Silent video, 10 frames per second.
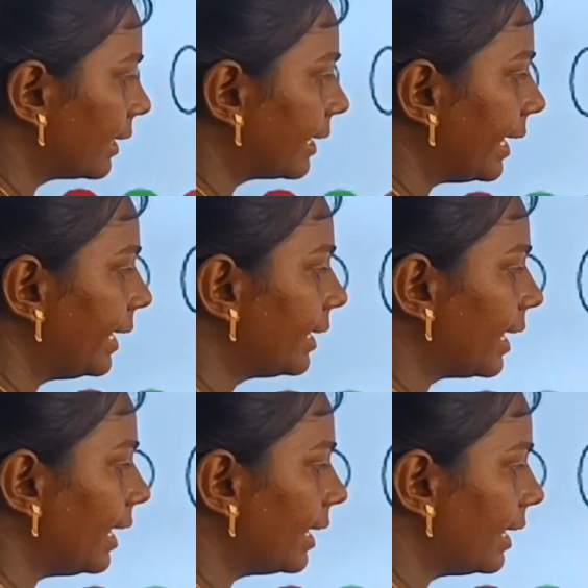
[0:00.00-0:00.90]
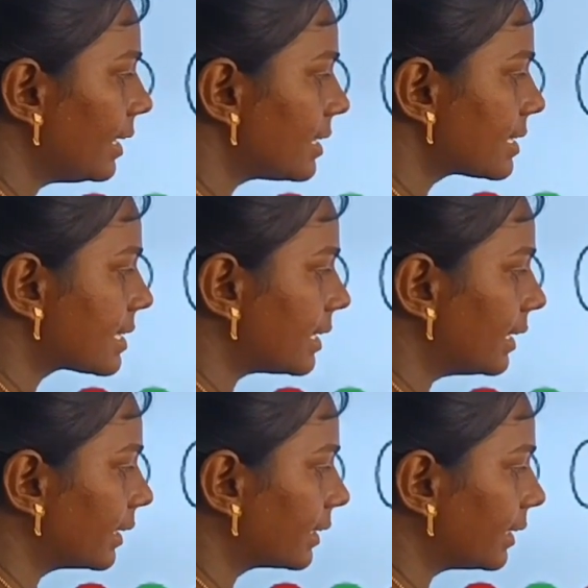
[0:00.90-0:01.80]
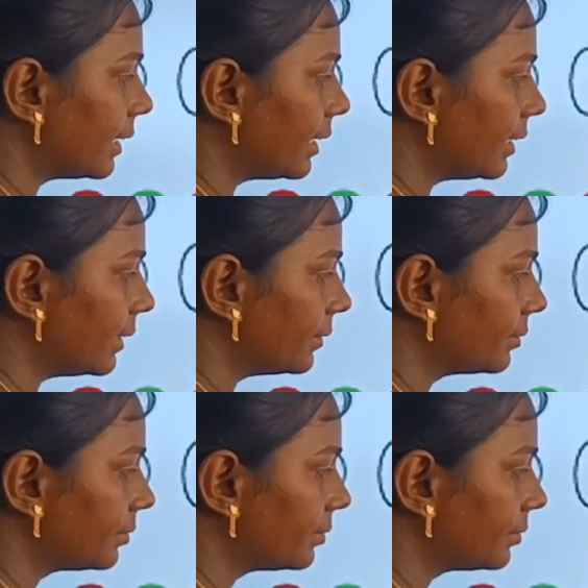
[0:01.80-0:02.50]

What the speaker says: green color circle.